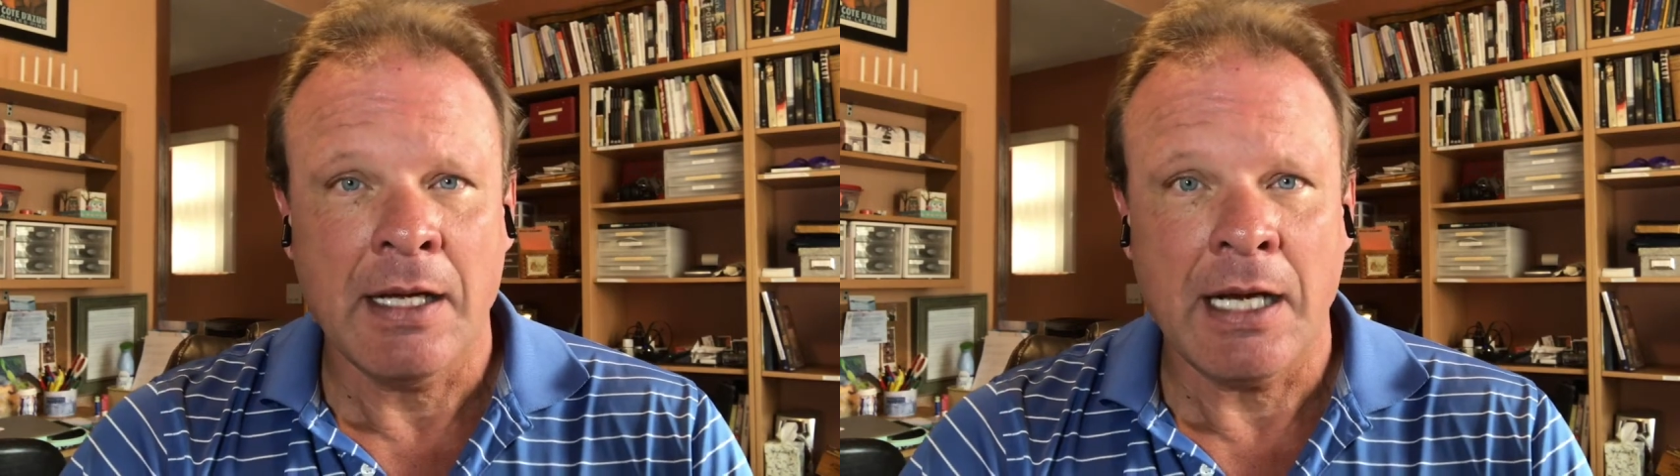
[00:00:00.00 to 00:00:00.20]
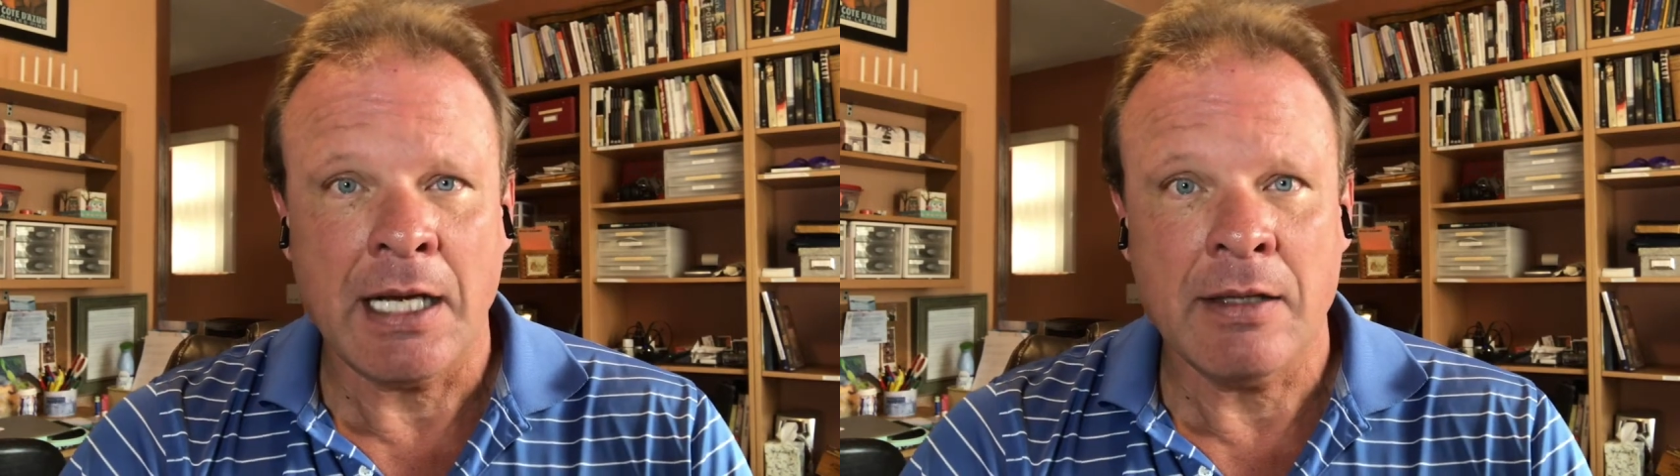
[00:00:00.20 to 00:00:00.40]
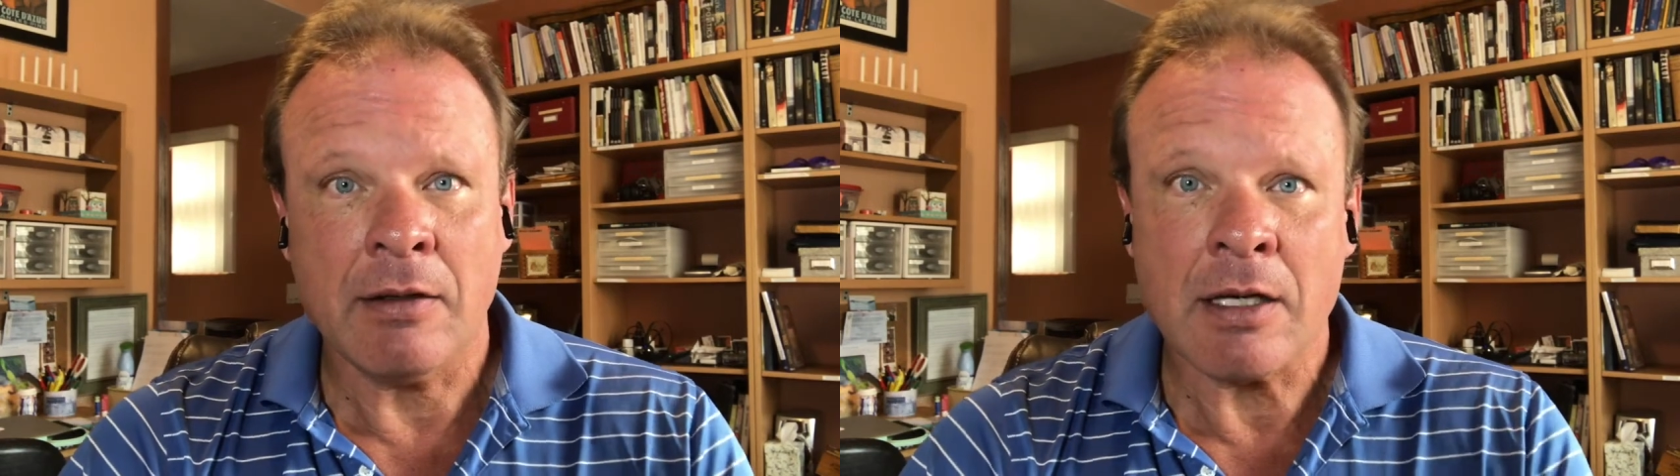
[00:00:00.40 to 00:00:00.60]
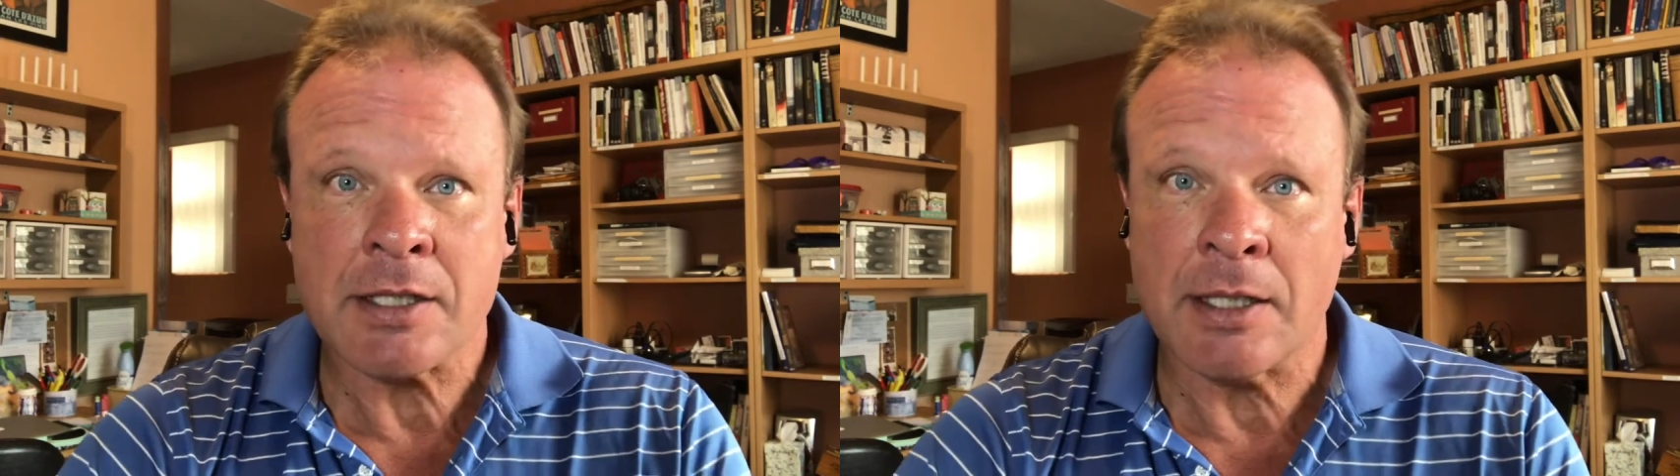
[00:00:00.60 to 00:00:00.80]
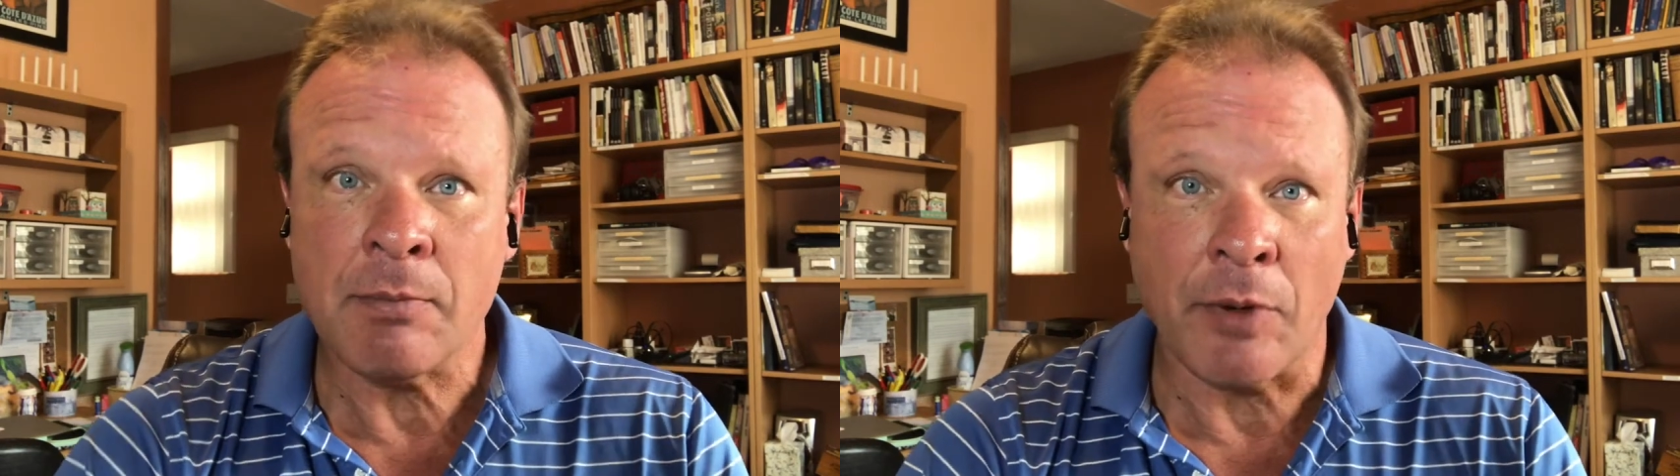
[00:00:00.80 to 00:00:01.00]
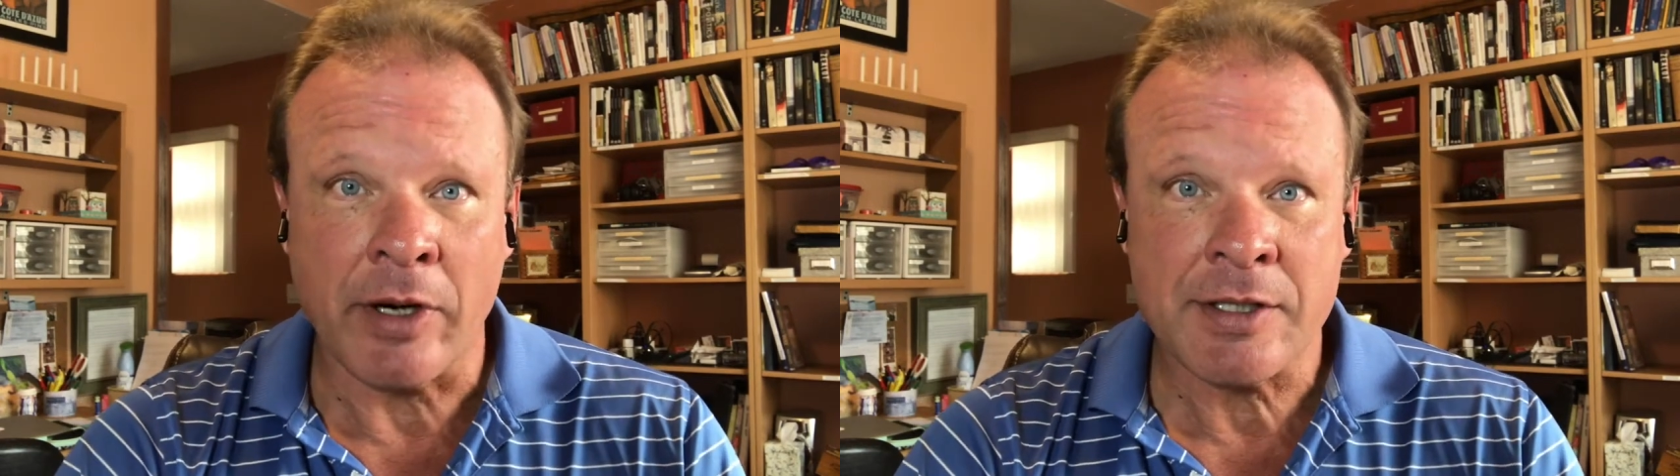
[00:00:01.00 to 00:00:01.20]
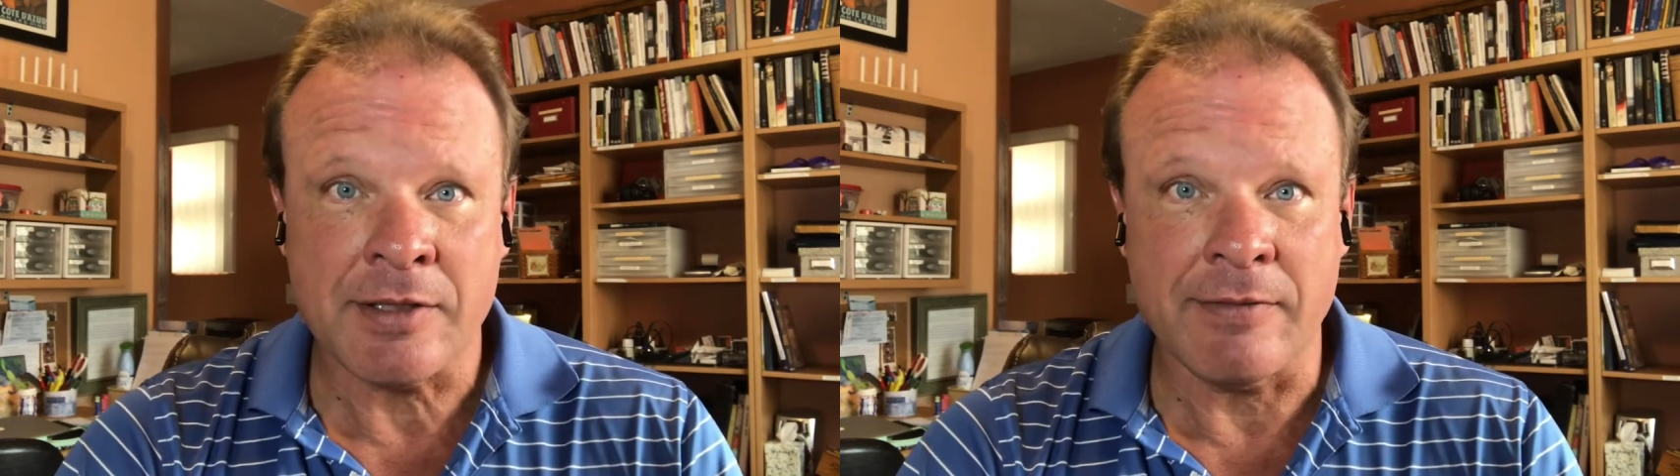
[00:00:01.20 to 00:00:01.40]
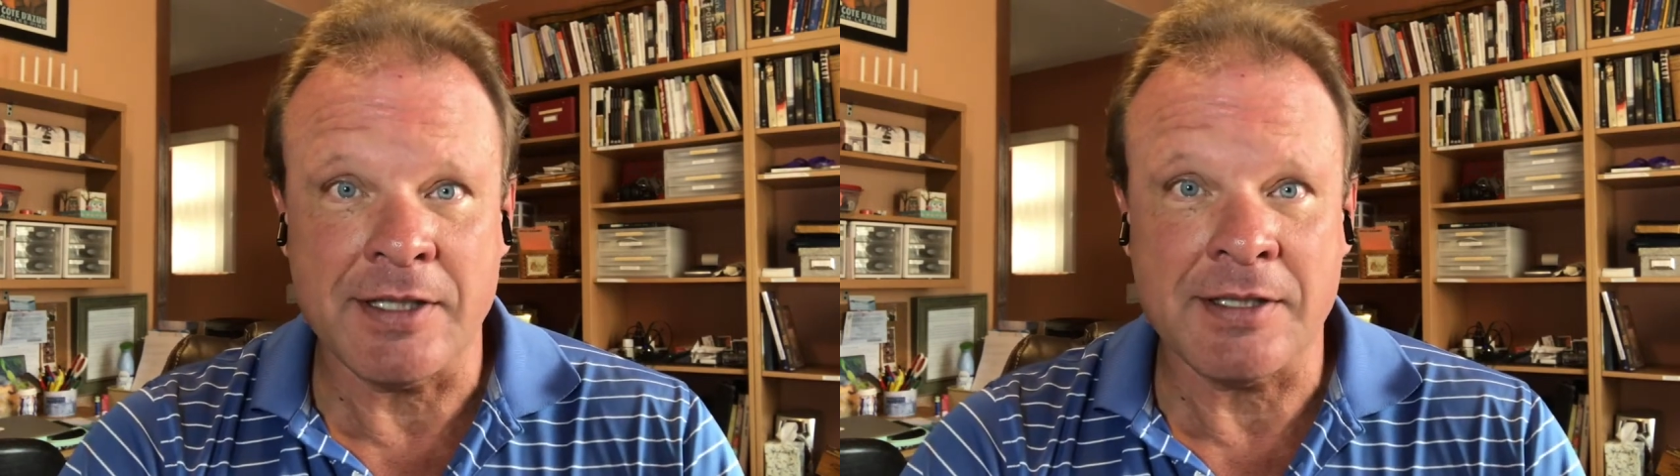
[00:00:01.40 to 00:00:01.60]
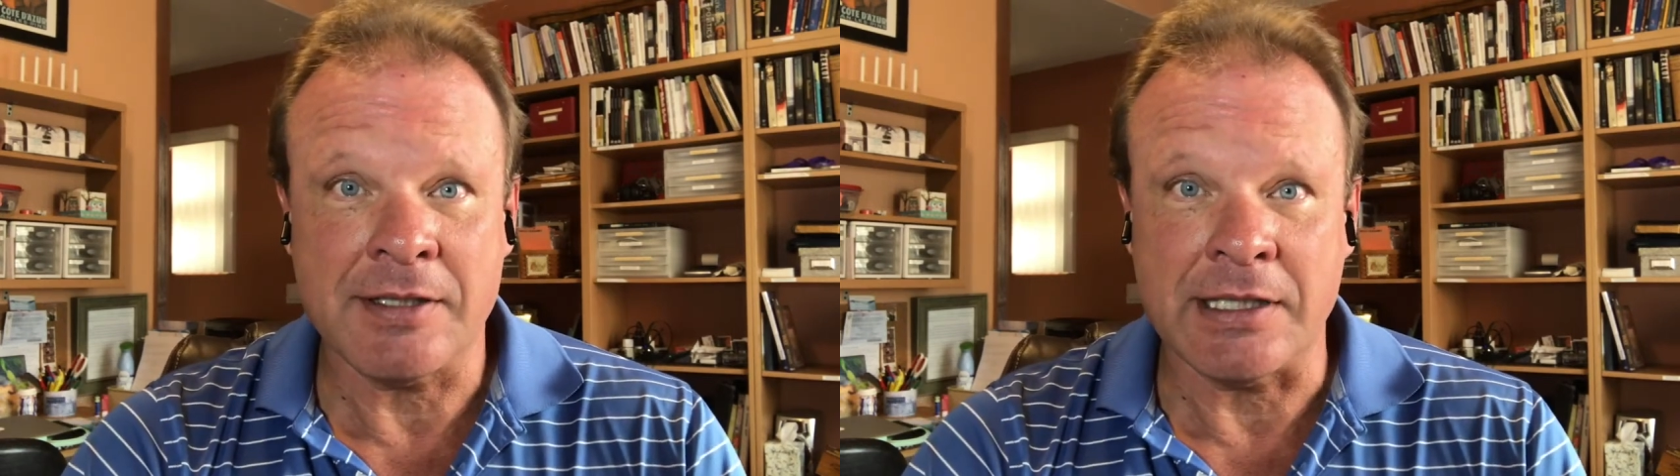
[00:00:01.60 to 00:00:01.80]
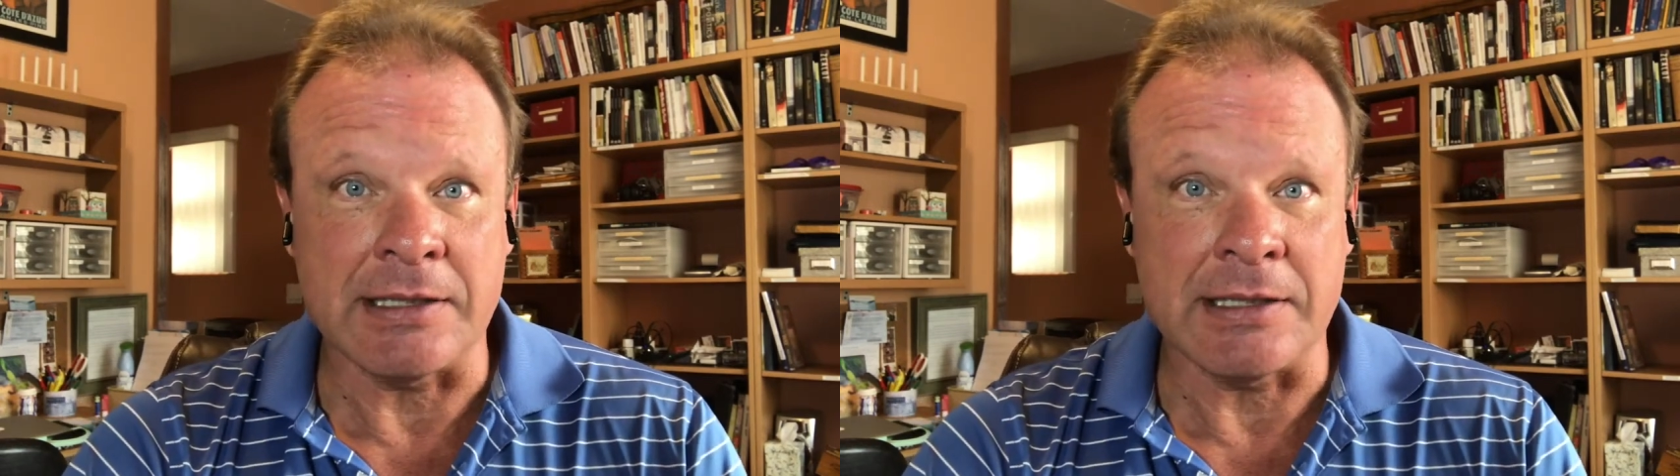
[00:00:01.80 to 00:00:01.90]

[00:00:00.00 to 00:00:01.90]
And there are some parts of this